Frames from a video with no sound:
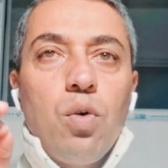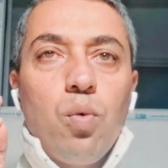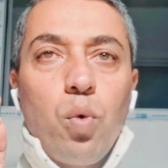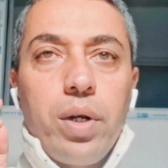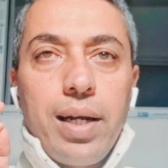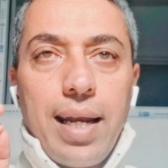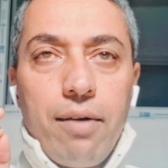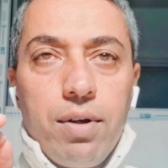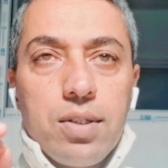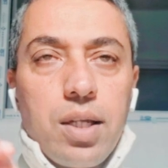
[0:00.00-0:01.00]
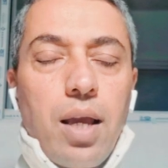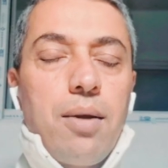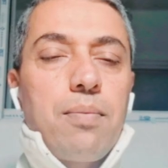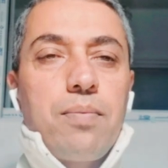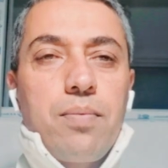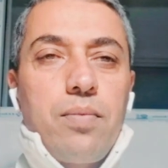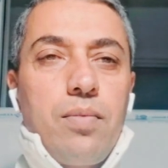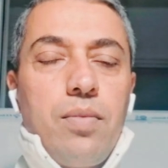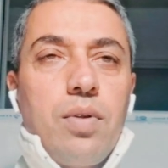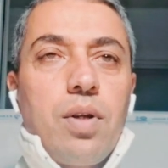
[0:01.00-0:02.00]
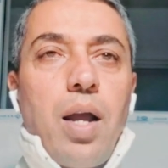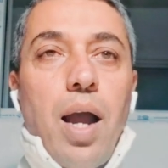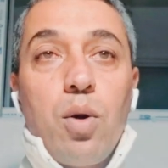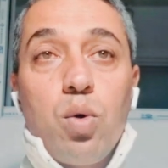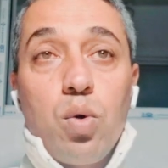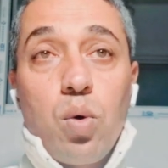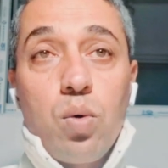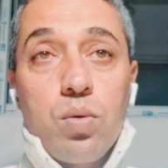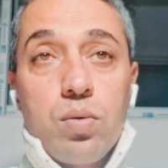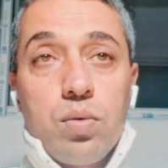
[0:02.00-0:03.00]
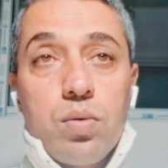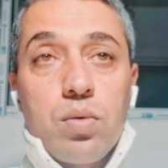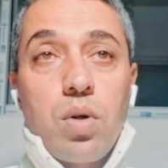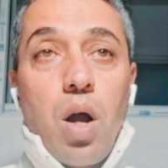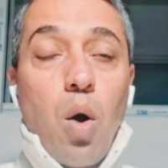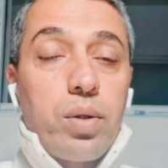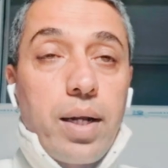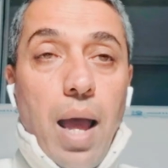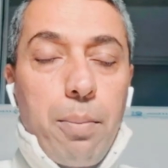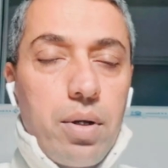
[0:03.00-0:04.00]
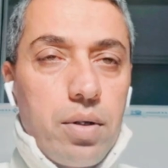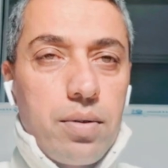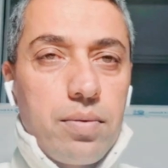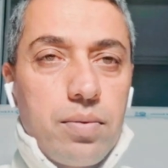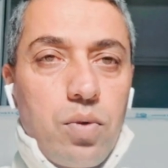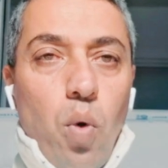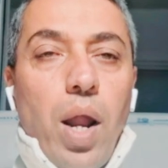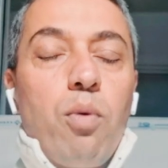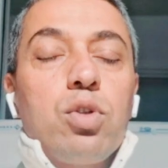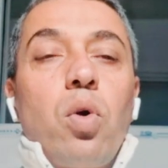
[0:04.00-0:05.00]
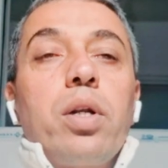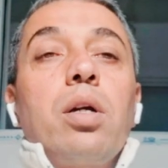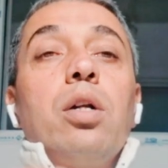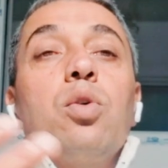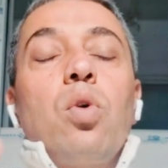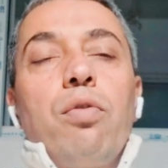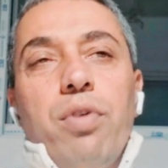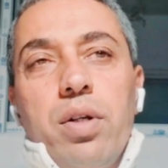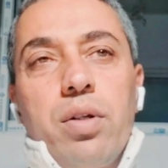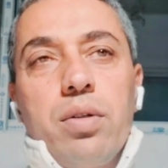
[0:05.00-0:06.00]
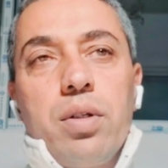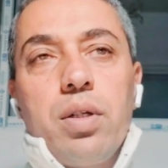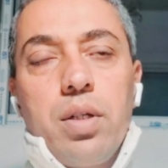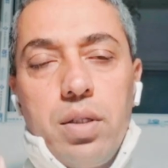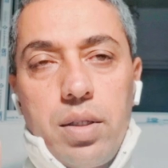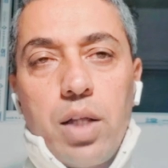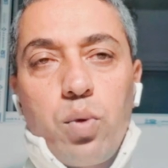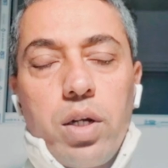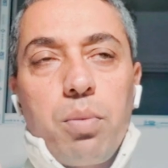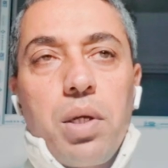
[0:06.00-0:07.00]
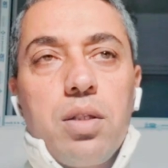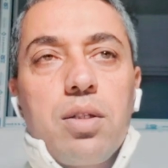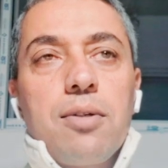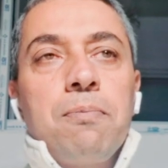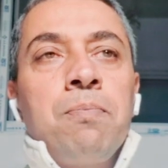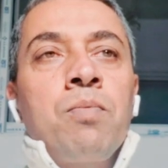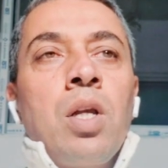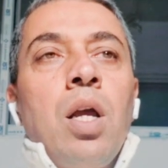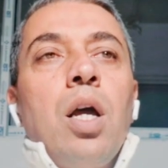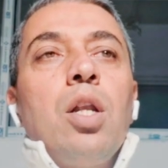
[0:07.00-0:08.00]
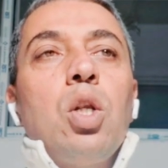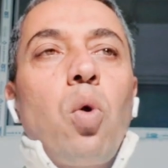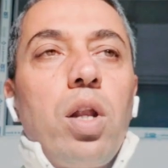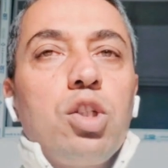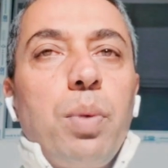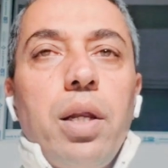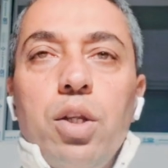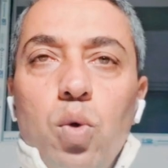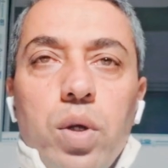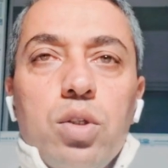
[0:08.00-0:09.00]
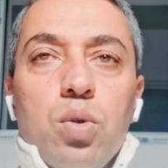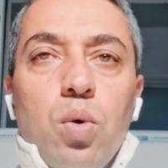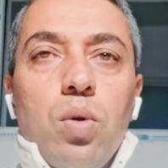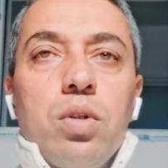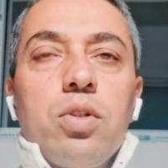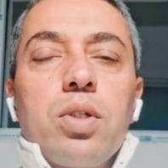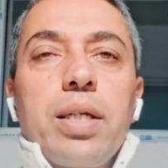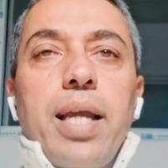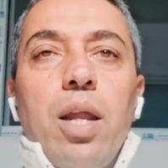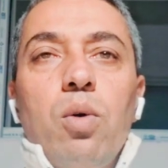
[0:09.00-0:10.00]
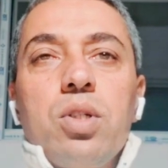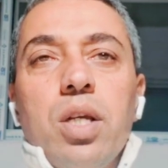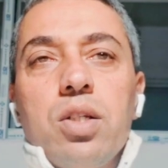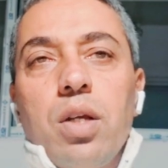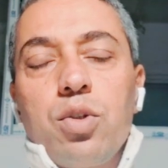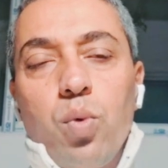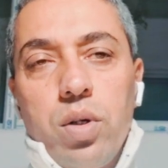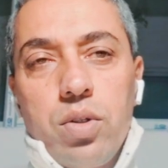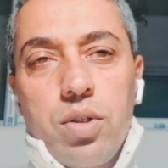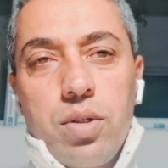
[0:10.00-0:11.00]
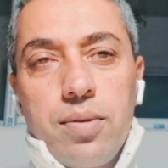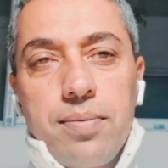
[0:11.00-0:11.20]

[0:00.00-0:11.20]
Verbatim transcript: would never say, I don't know how that happened, or I was not in control of it. That's what it means. Knowledgeable and yogi souls cannot say such words